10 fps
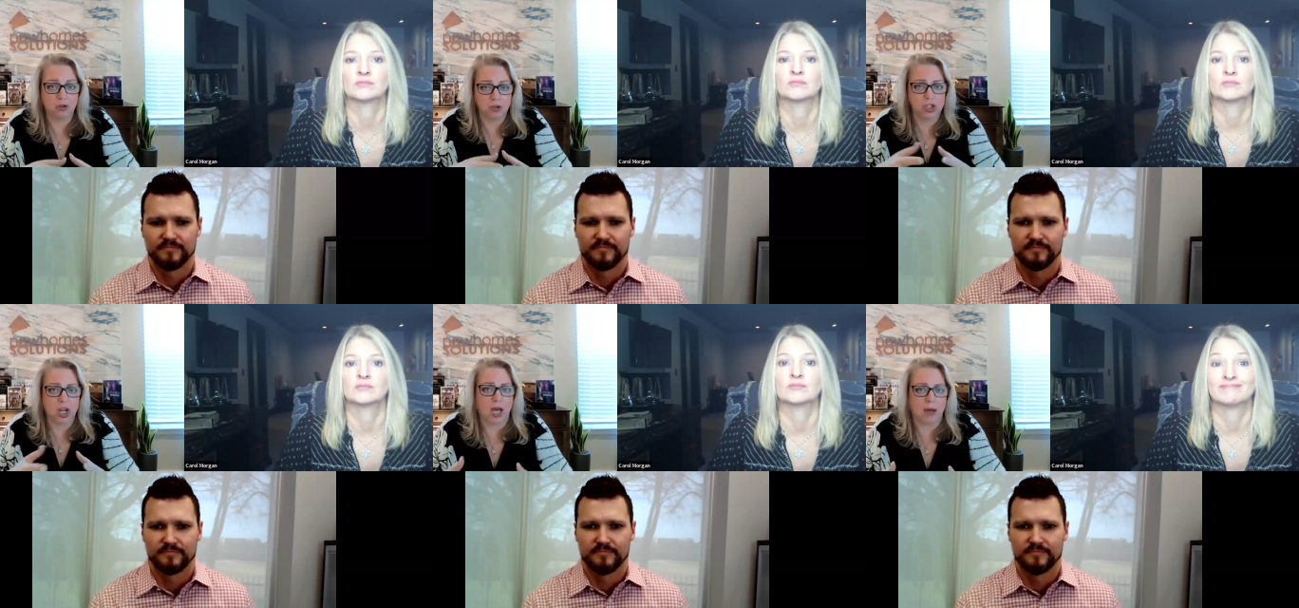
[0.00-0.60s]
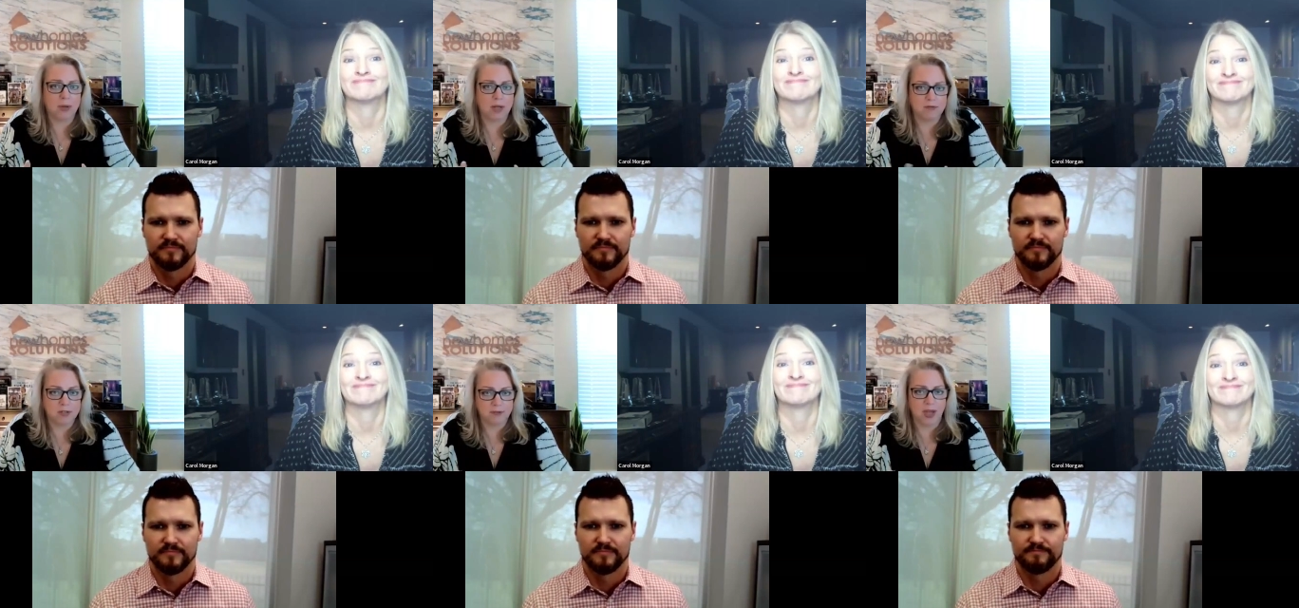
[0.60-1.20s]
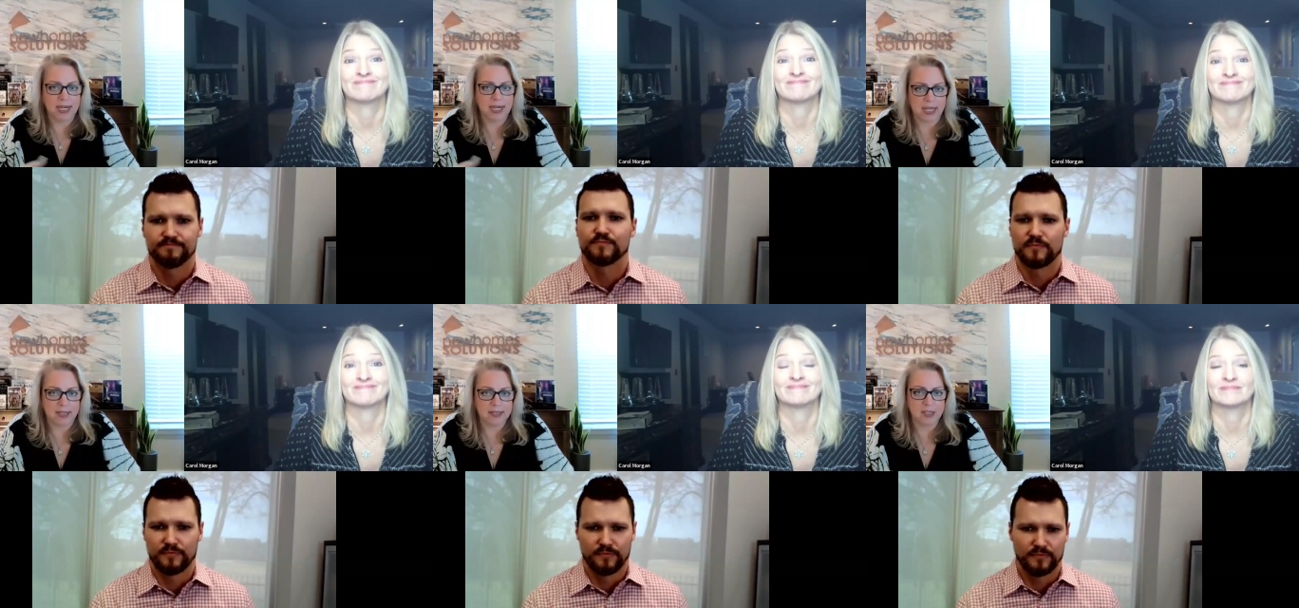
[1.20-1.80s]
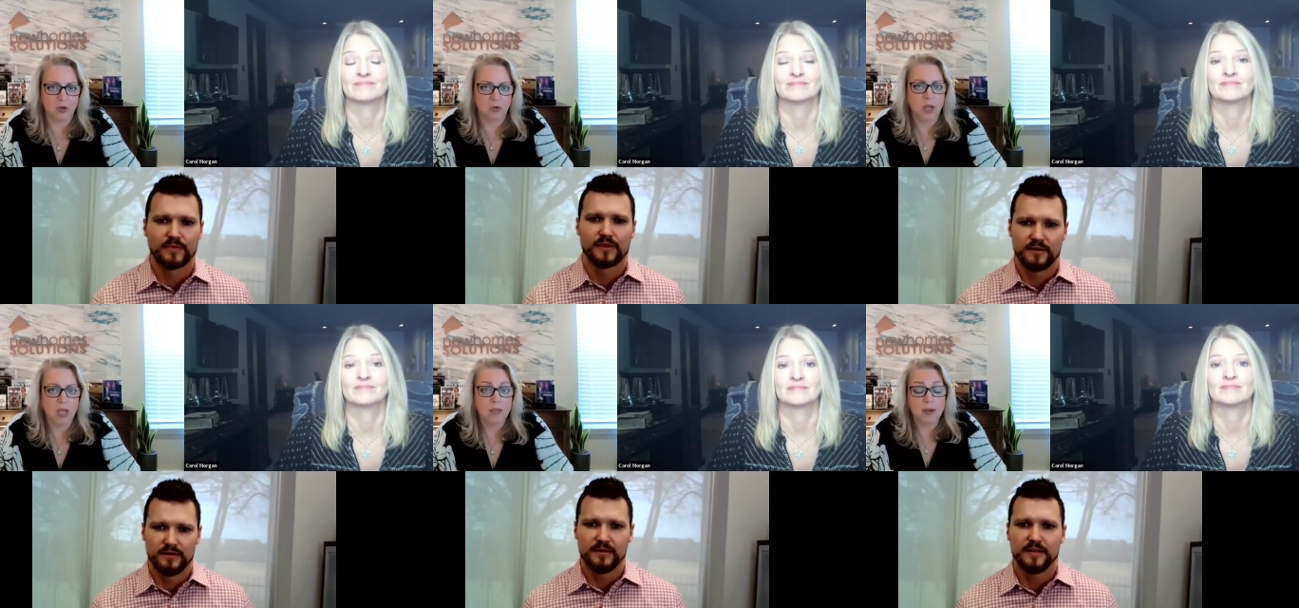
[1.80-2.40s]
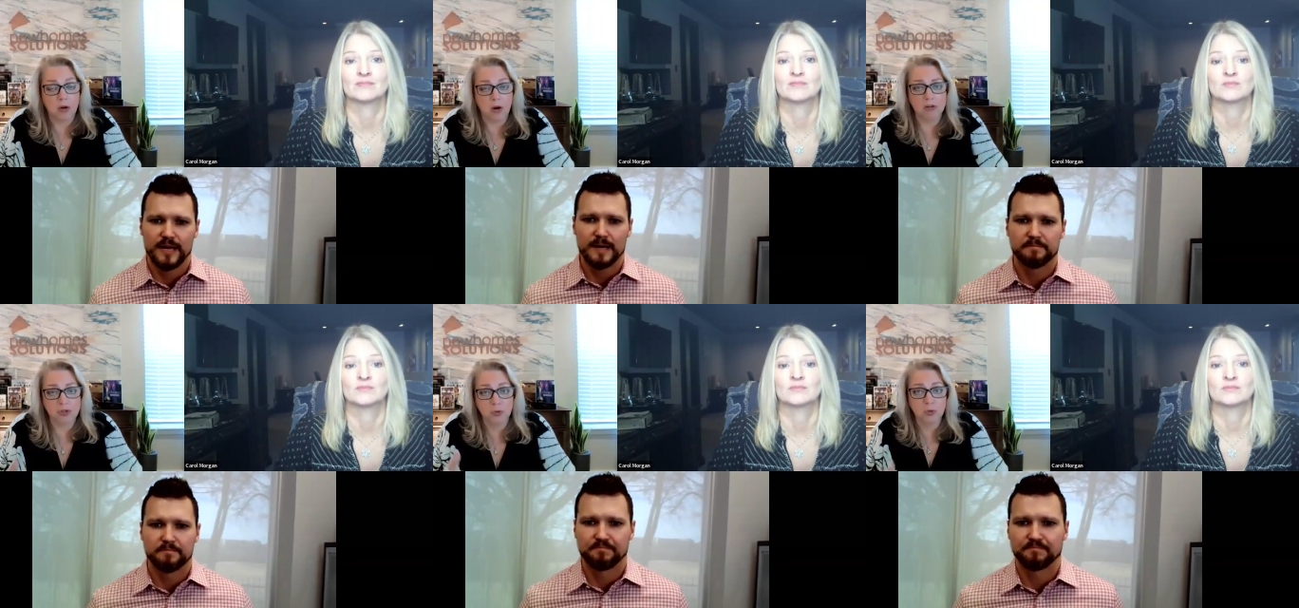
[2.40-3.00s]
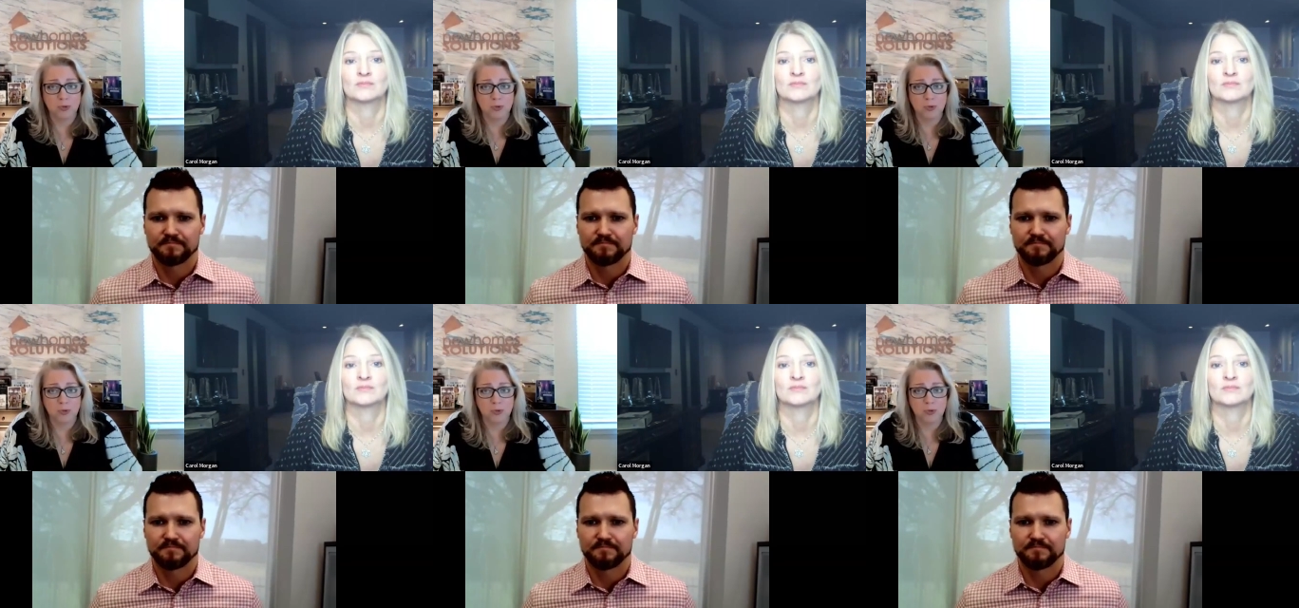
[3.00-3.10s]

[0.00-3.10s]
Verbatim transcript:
Speaker 1: a good job of defining it. So there are